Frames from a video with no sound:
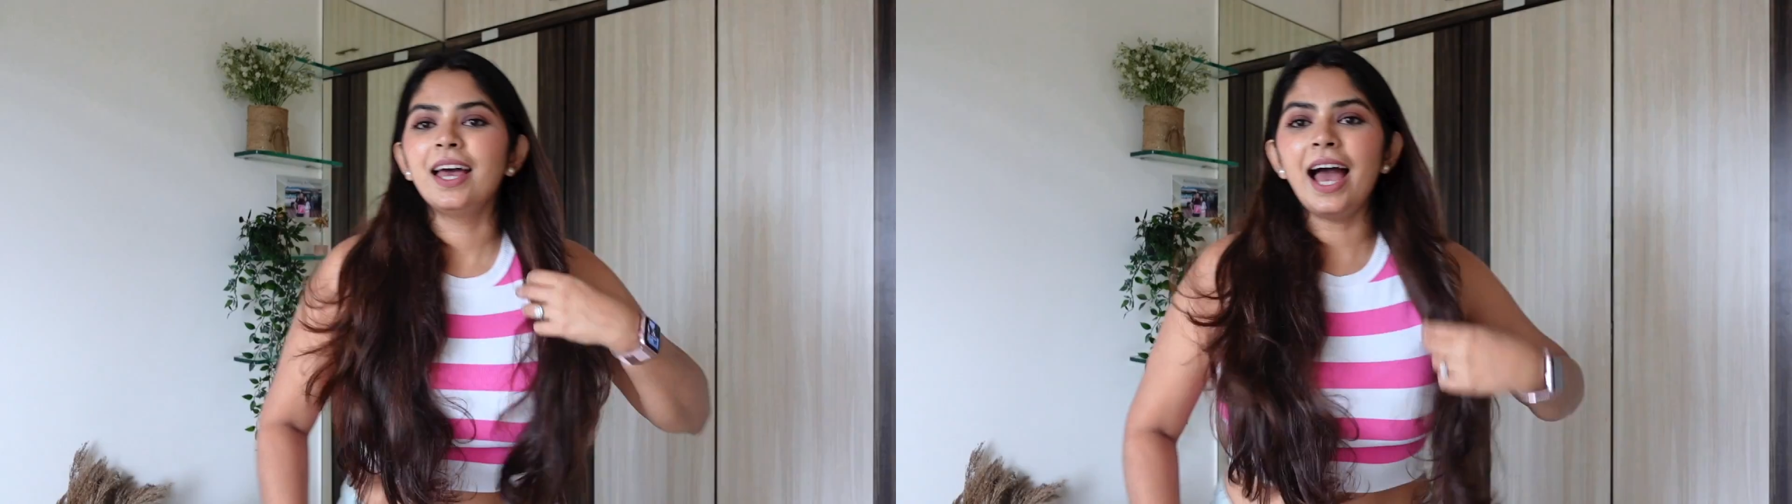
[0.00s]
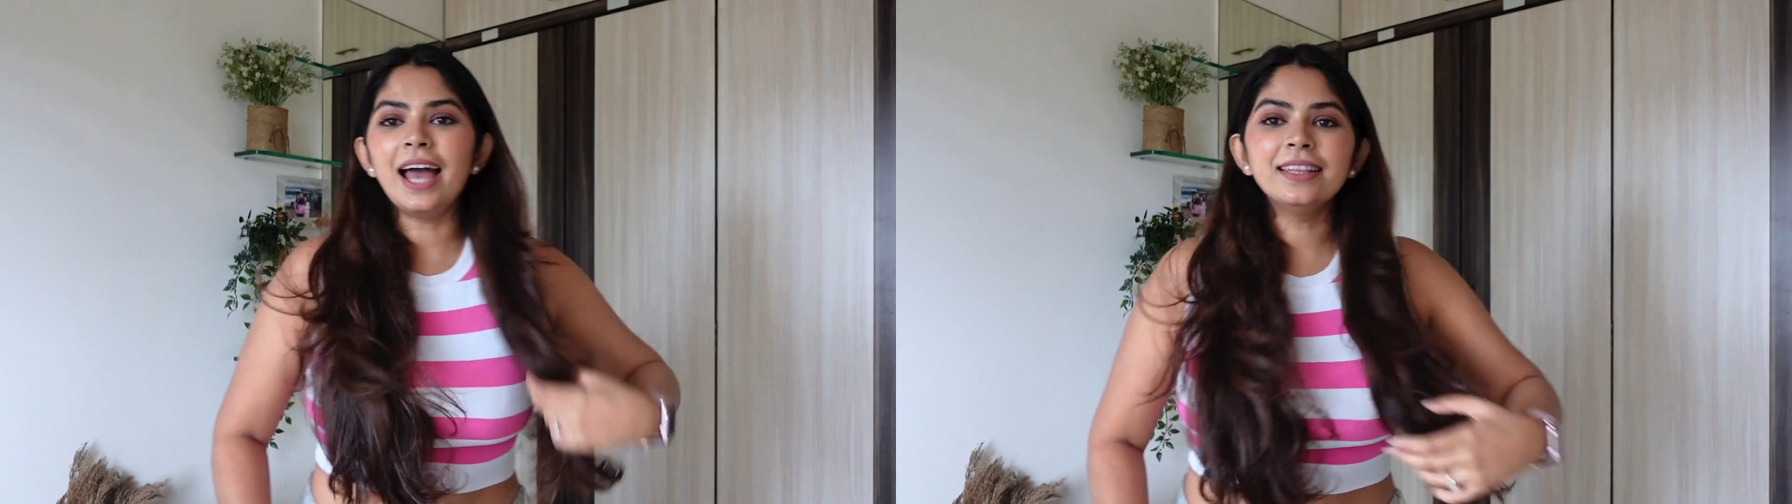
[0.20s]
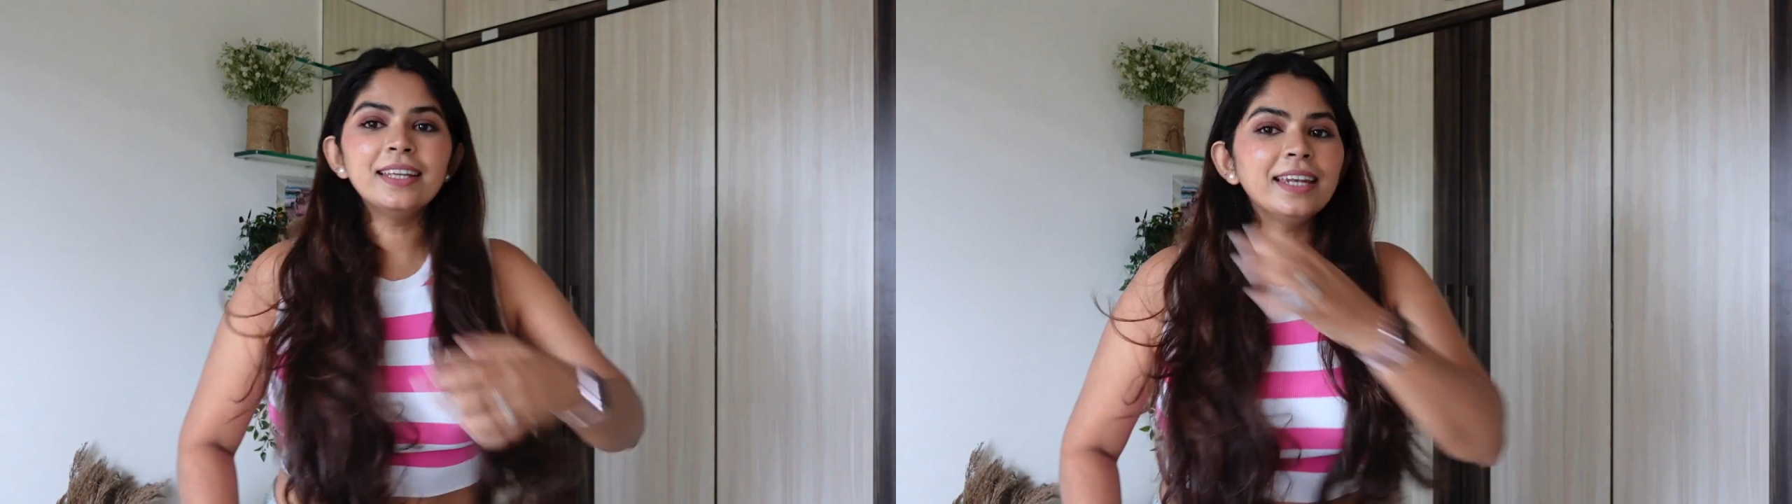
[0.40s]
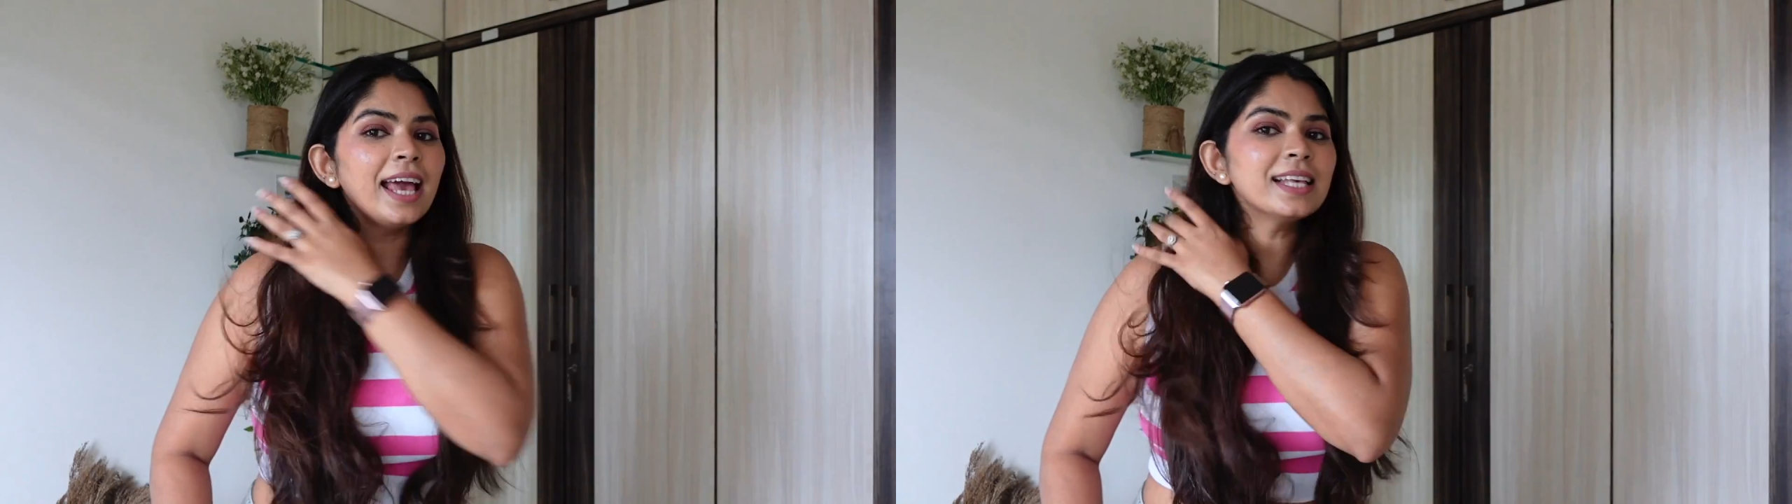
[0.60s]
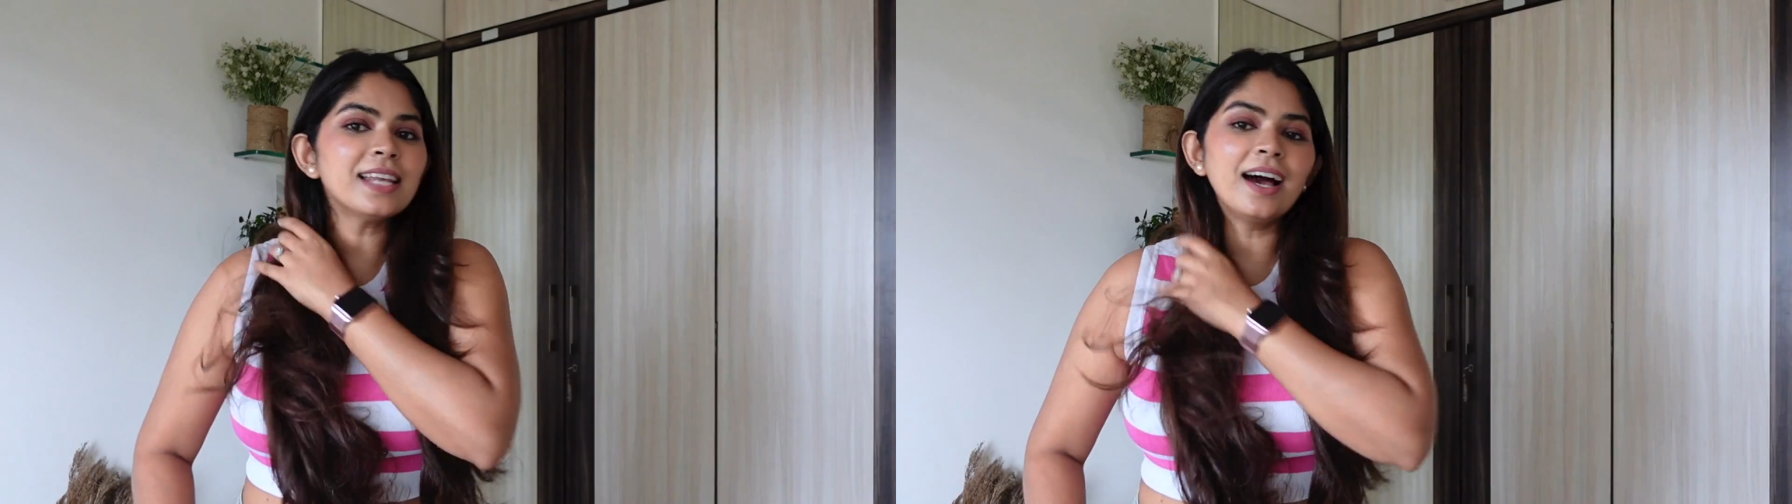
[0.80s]
And the
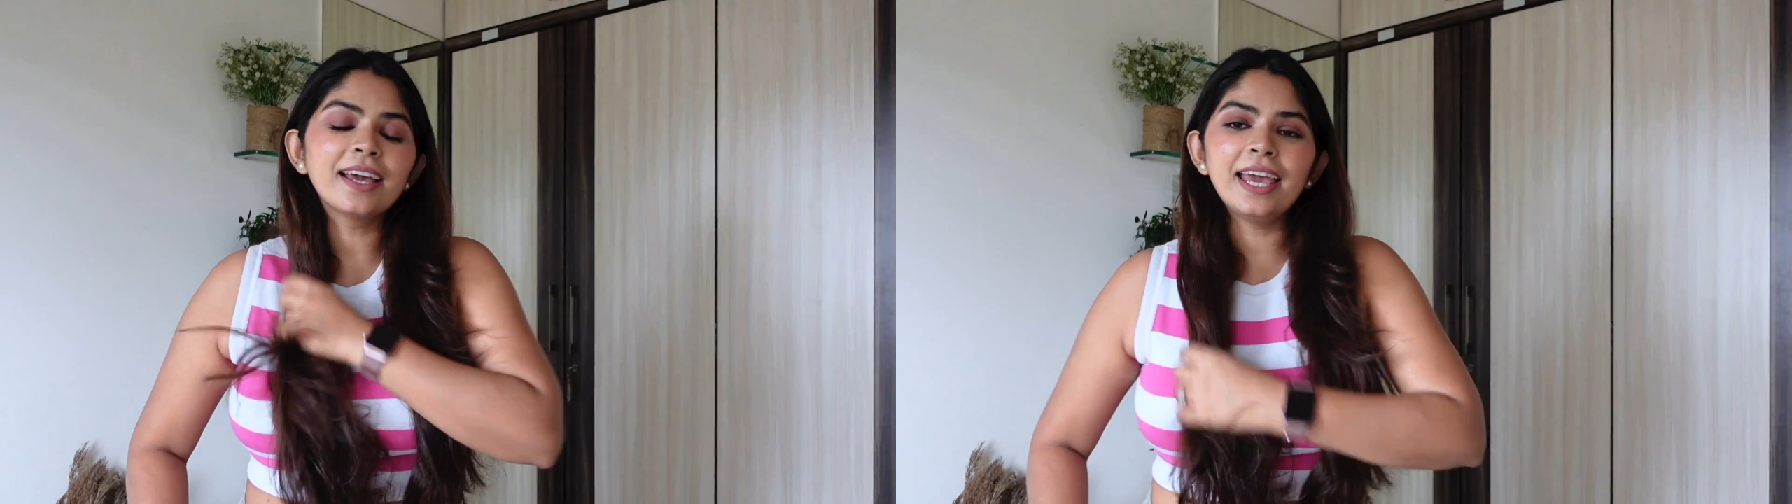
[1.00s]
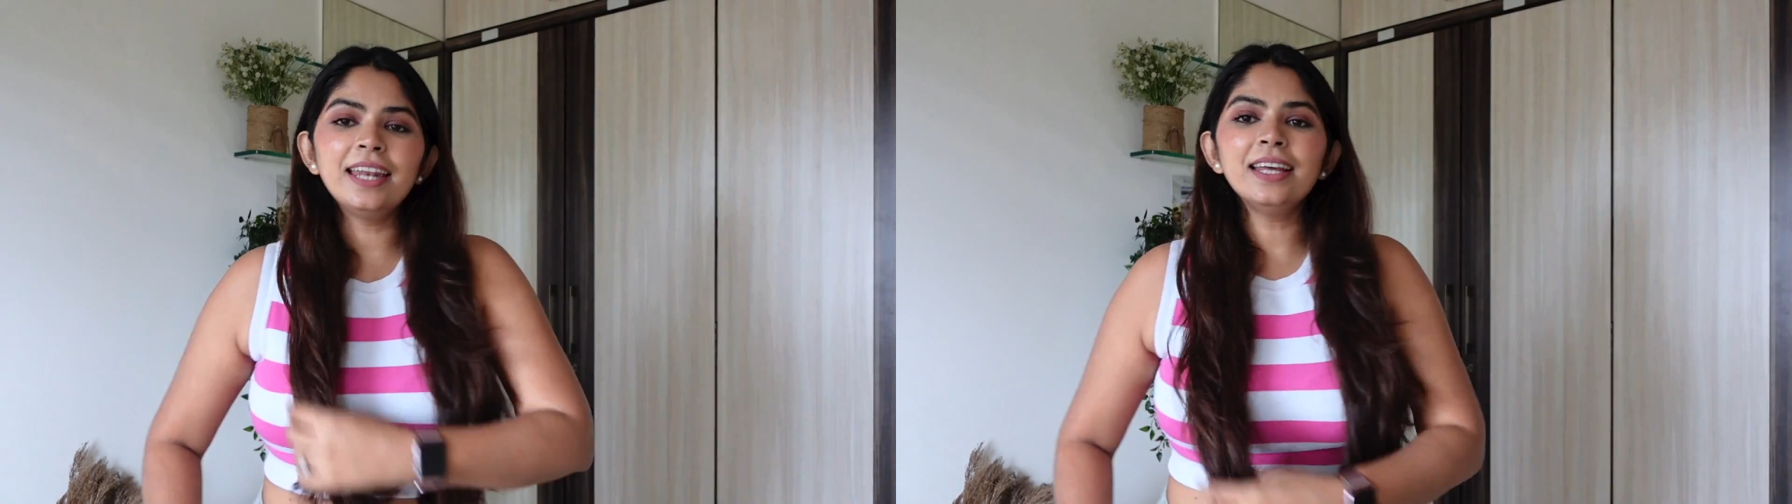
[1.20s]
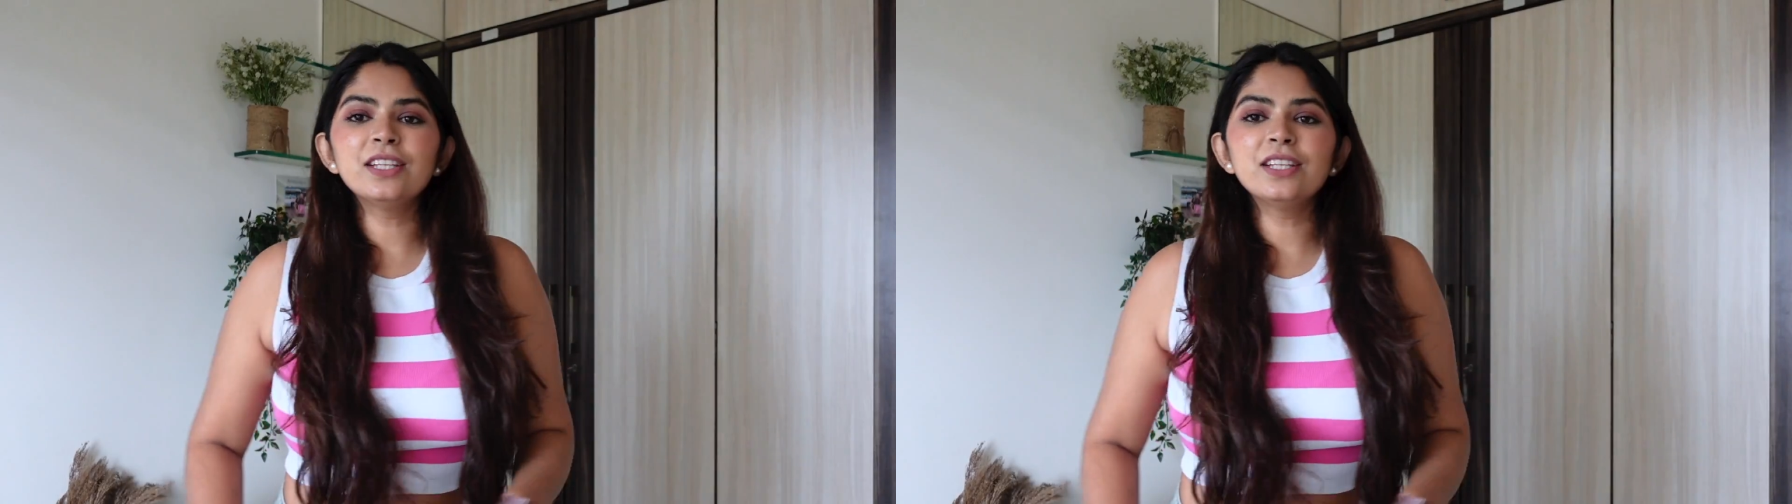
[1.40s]
next, again,